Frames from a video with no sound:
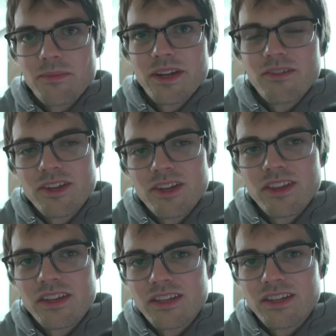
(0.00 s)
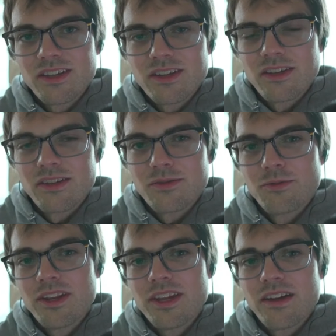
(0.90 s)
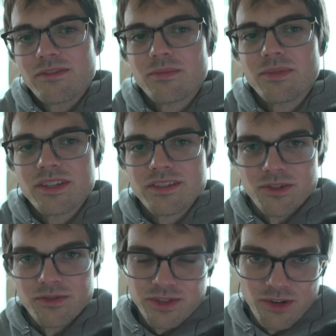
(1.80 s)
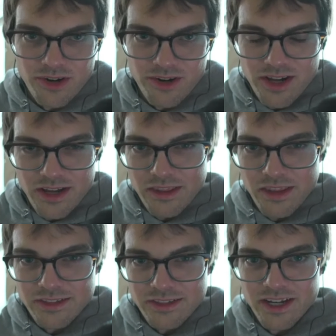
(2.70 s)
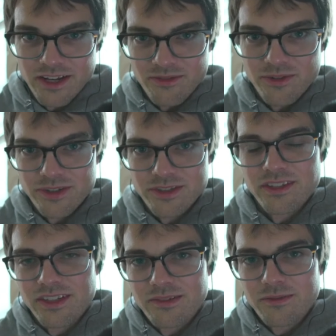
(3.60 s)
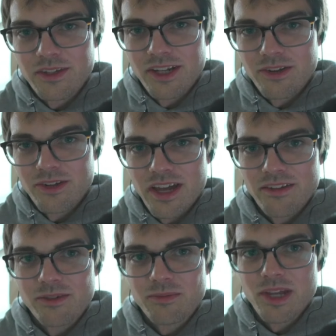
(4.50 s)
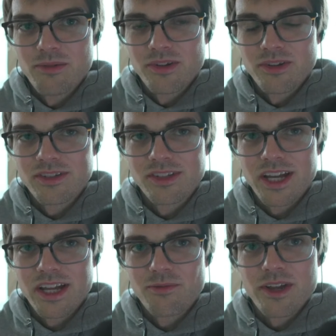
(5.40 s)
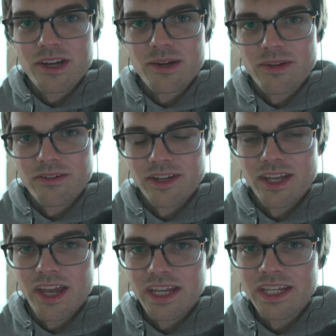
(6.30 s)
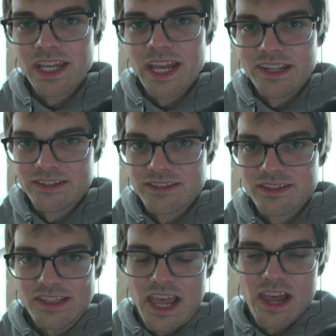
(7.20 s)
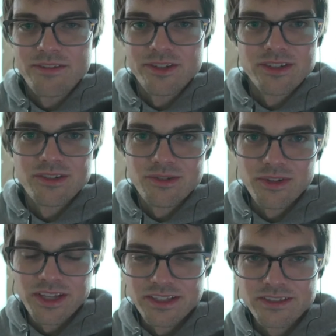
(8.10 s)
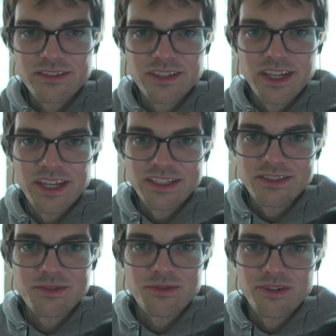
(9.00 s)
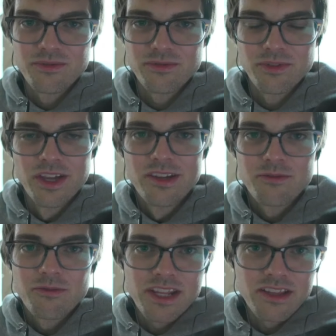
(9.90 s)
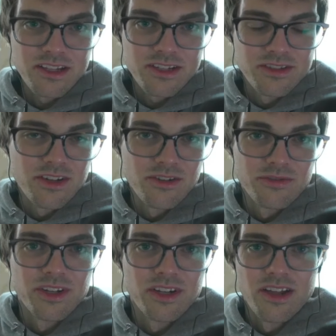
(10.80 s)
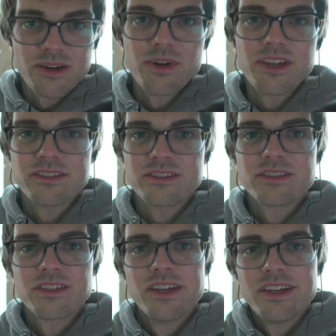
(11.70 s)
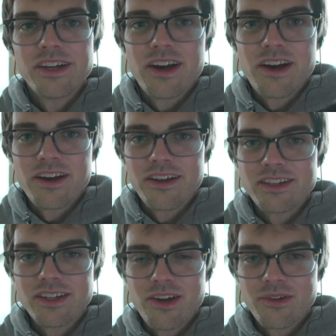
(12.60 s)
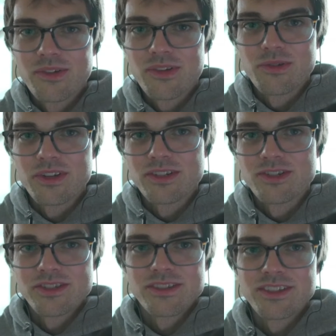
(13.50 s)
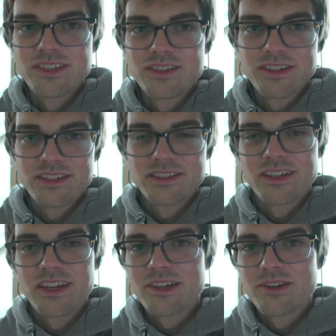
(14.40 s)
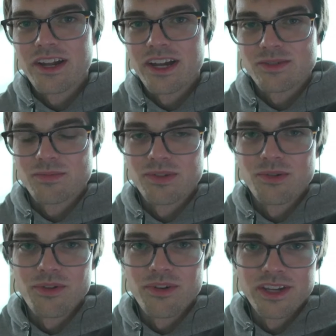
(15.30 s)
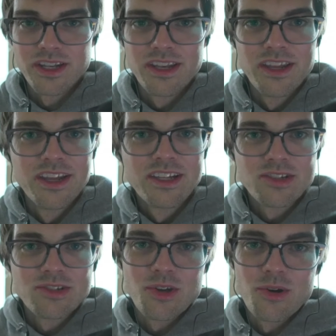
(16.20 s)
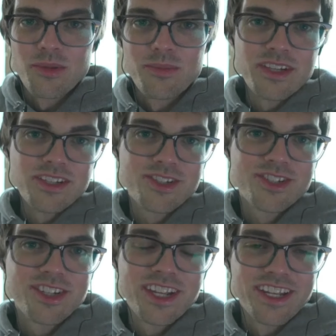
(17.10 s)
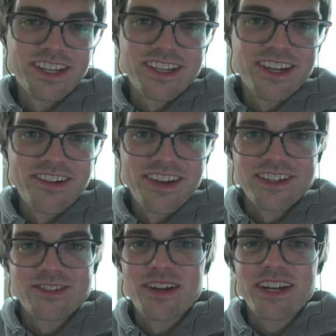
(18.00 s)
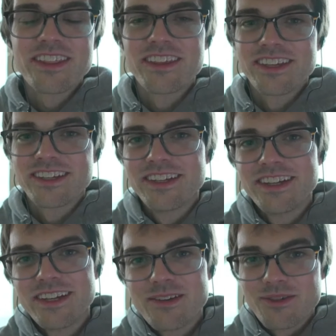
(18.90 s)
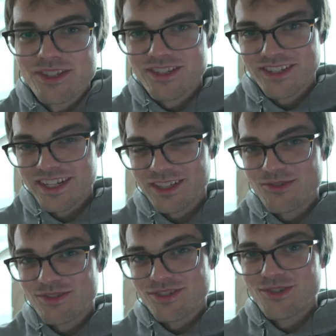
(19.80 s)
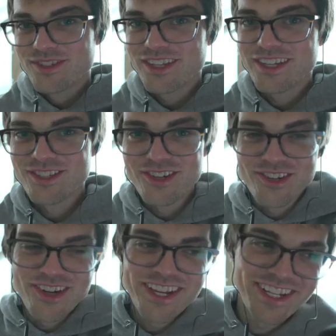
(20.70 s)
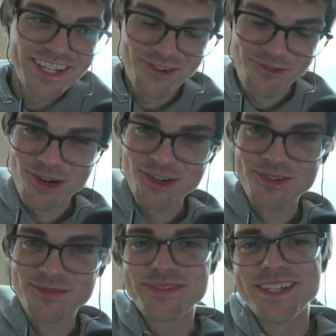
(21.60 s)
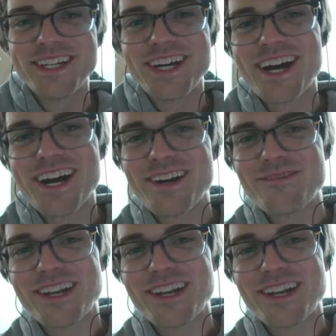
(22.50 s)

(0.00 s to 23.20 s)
I really think you really have to be a self-starter. That's kind of the first thing. You have to be able to kind of wake up every day and have your to-do list and sort of regulate yourself in a lot of ways. You can just as easily say you're an entrepreneur and just go to the beach and, not do anything, which is like those days are great and they're welcome. But at